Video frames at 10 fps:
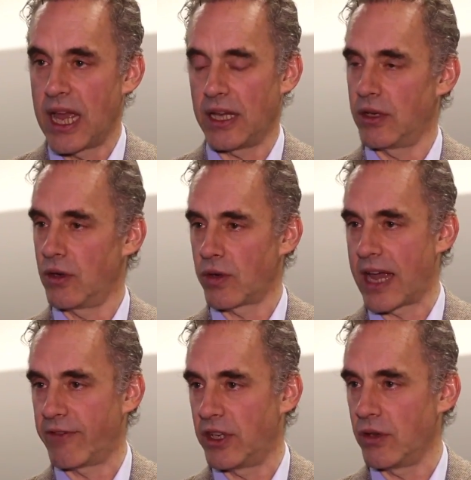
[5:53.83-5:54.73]
and you don't
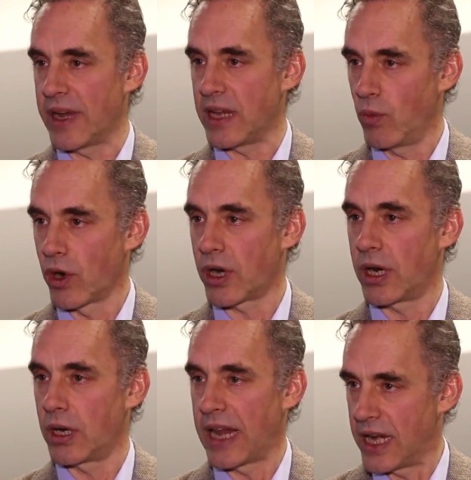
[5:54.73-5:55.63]
have to do any
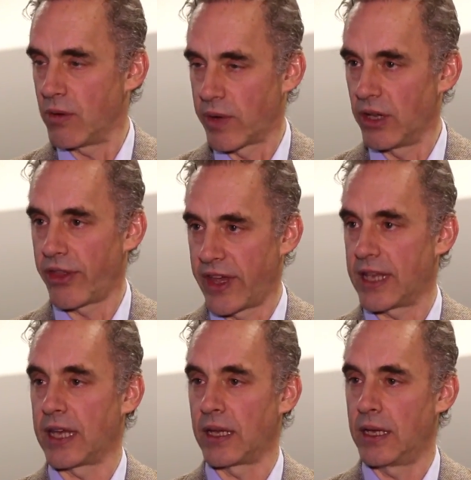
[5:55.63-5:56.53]
work, any real
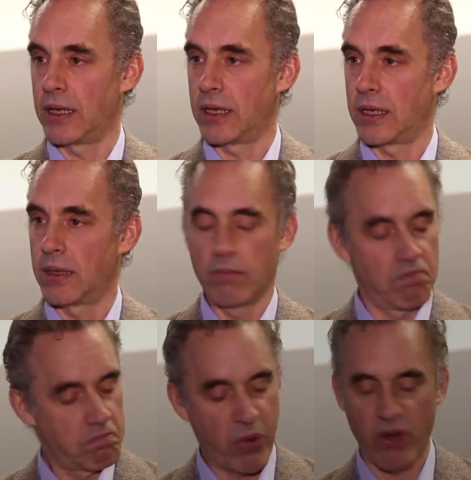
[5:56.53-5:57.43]
thinking.
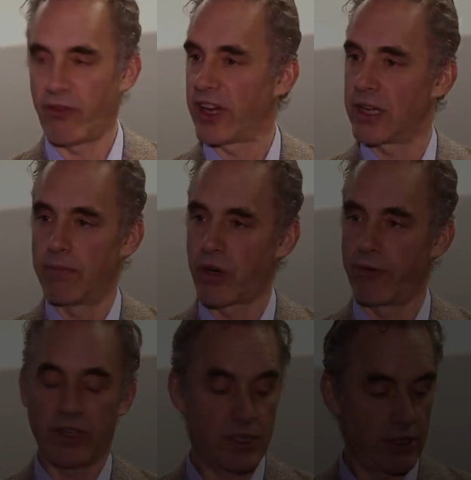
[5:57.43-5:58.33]
Perfect